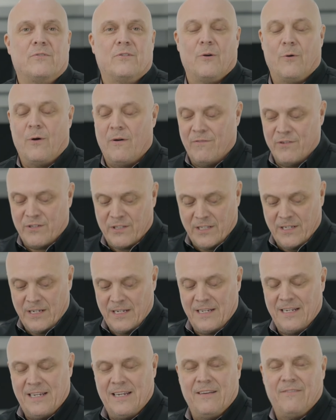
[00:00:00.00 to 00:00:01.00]
So obviously
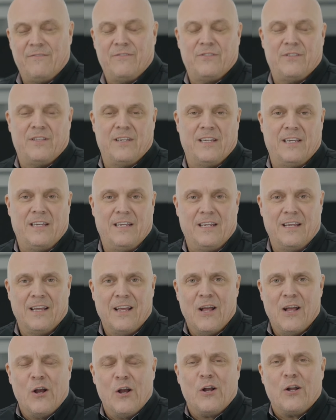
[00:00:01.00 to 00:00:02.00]
it gives the
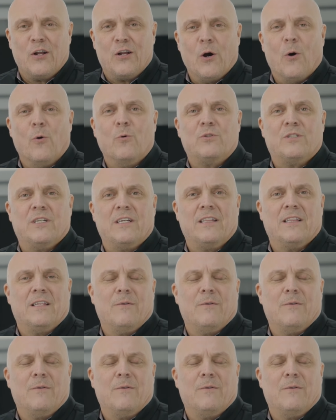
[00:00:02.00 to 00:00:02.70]
coating